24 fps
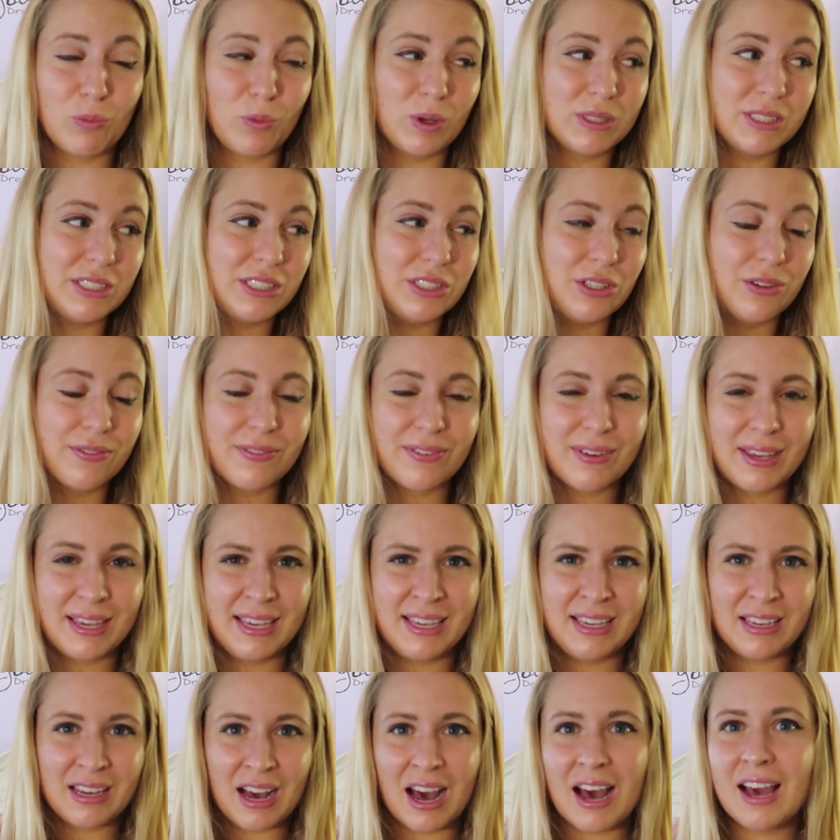Once you've
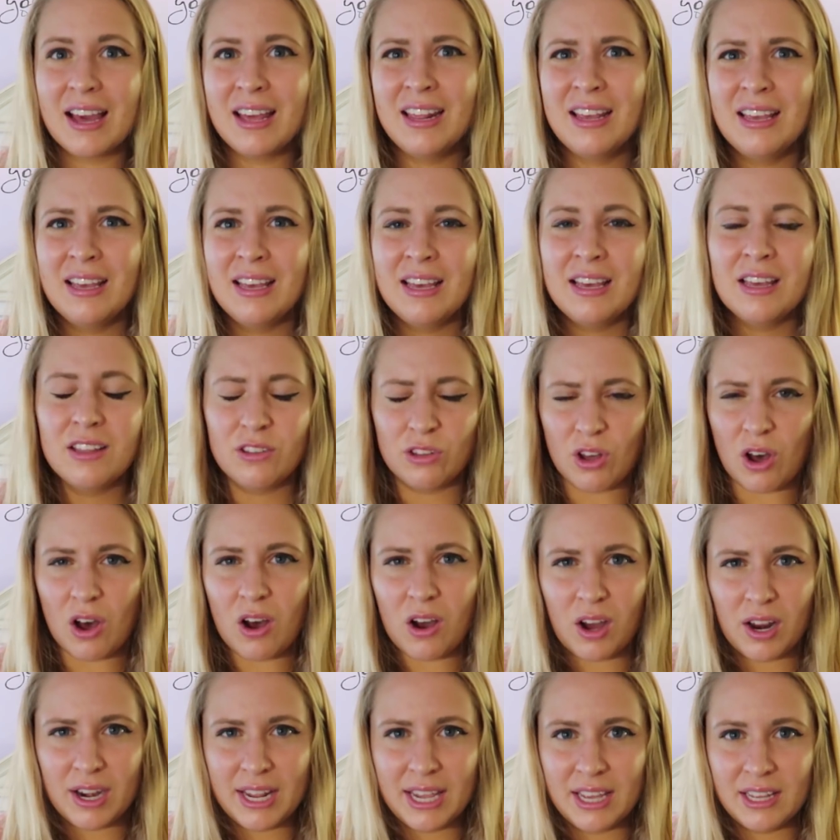got the
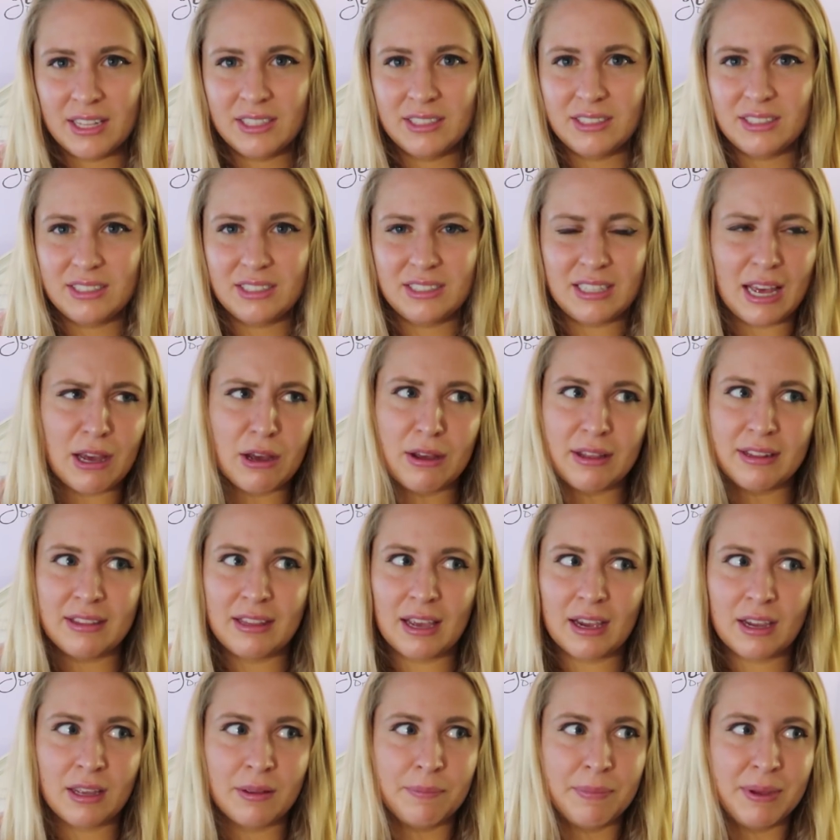audience,
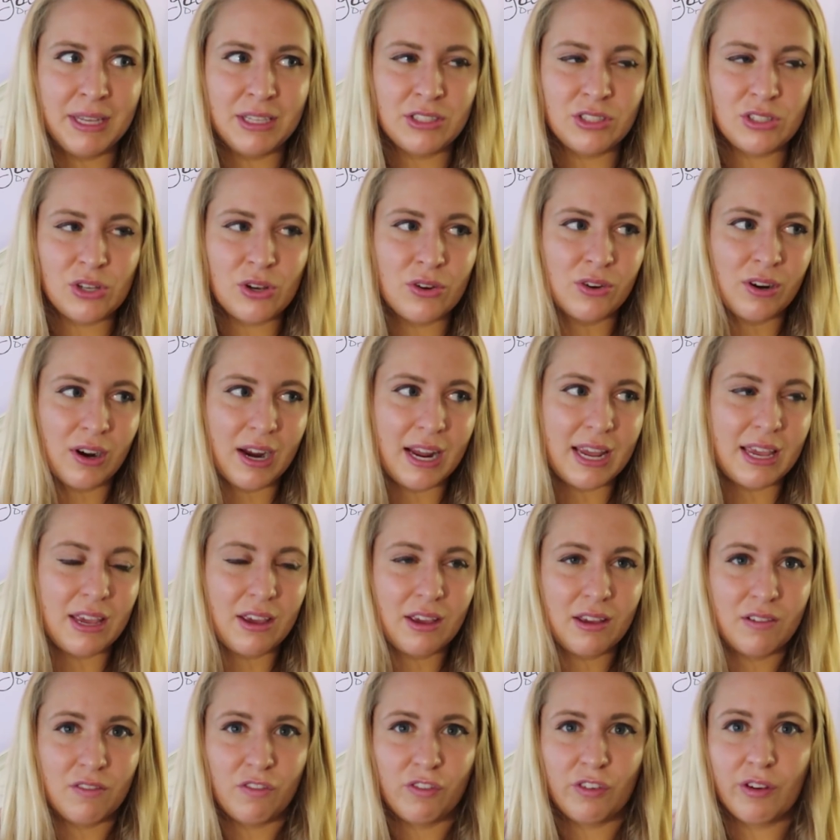that could be so great.
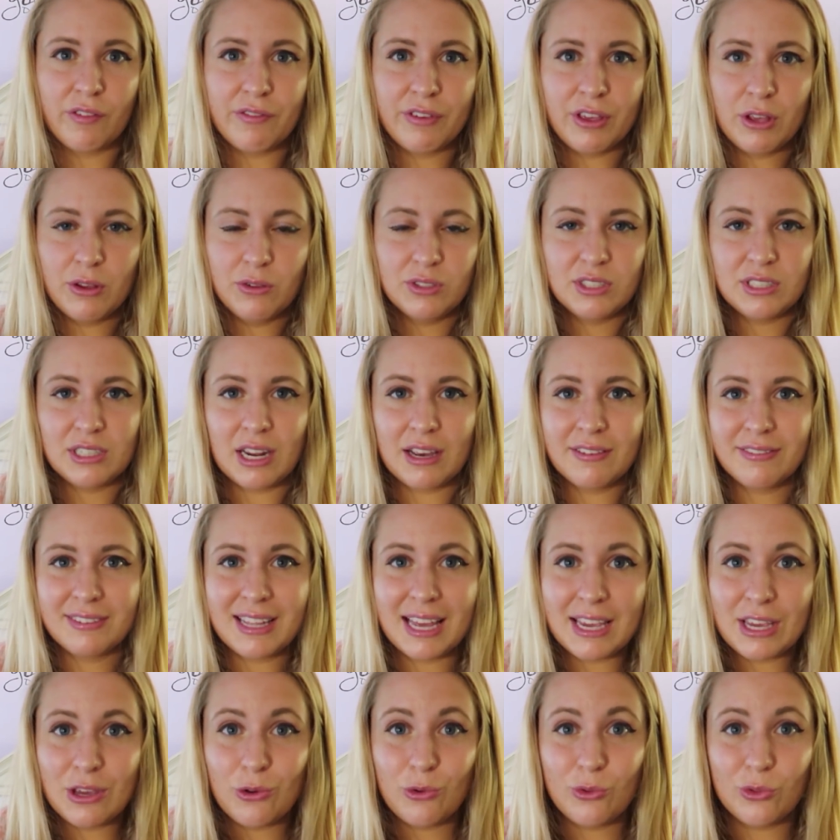You could review stuff
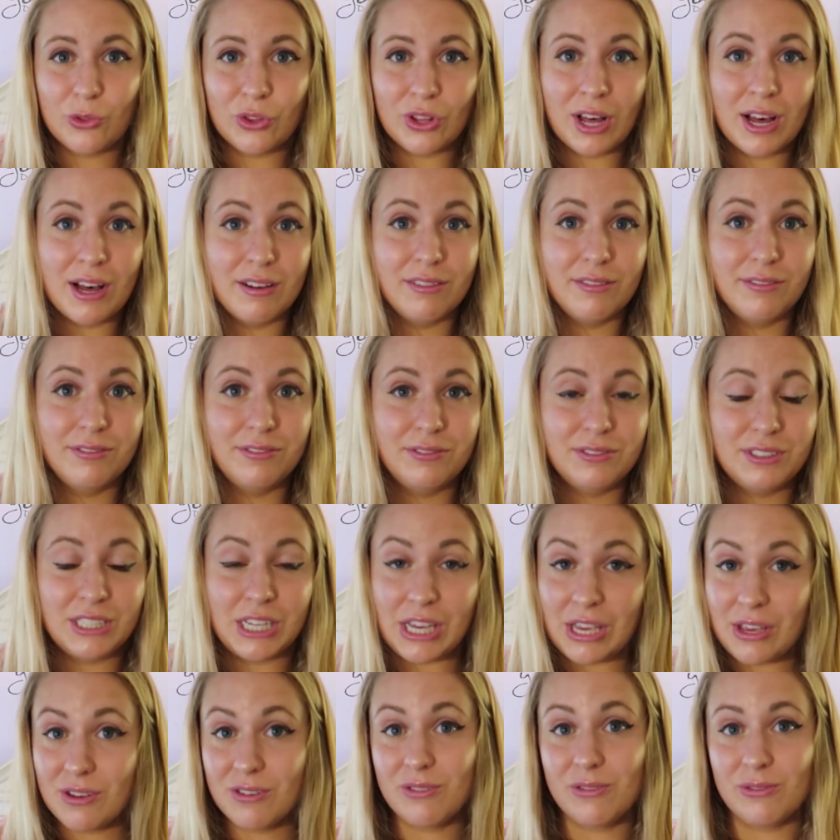that you love
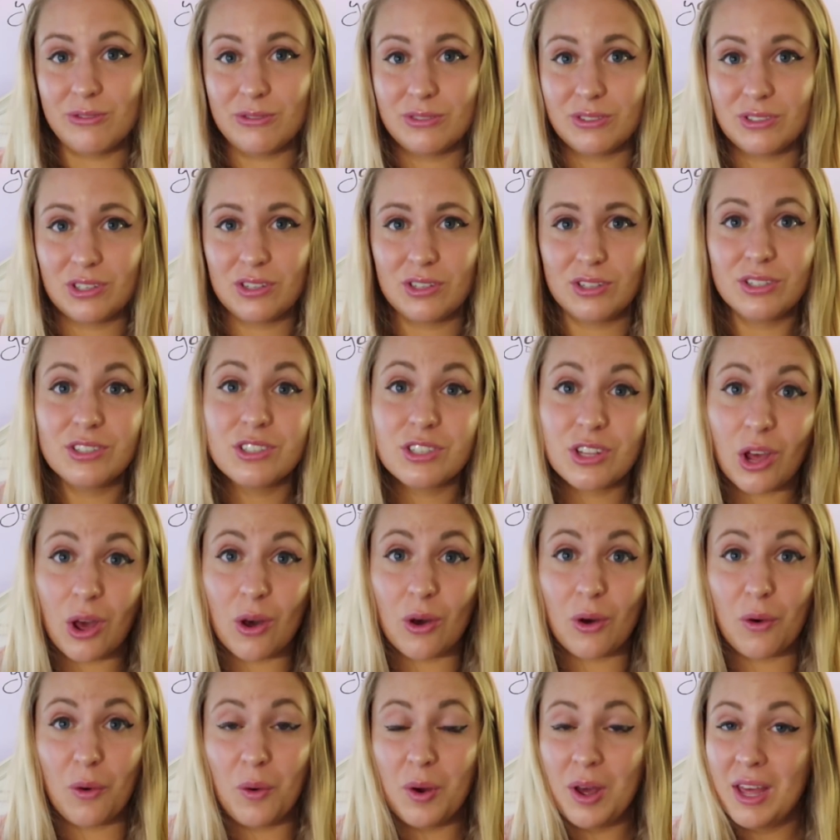to use,
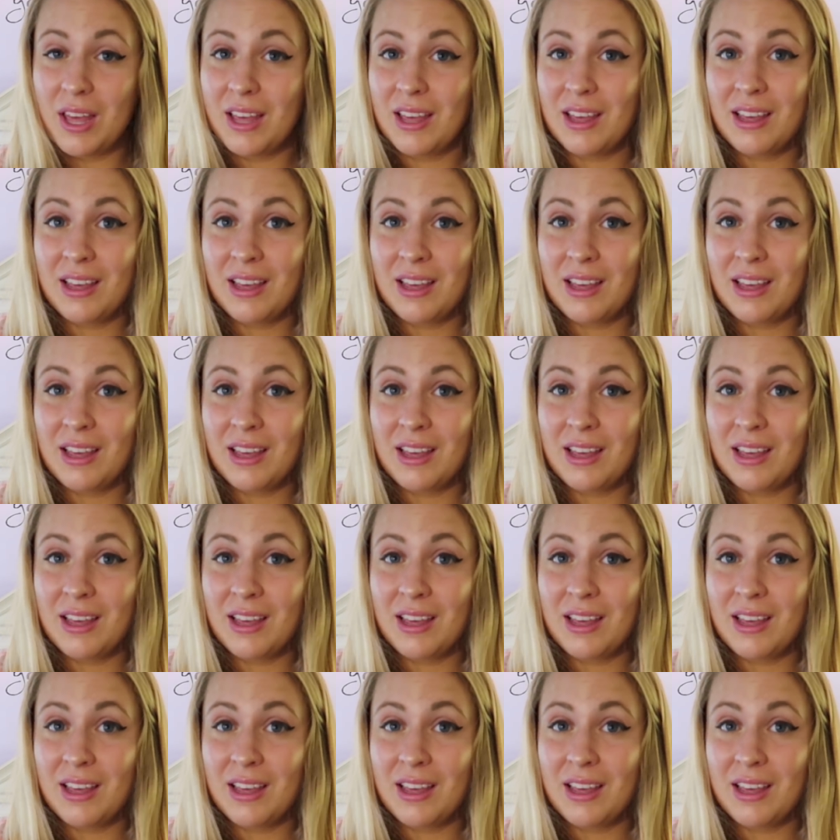so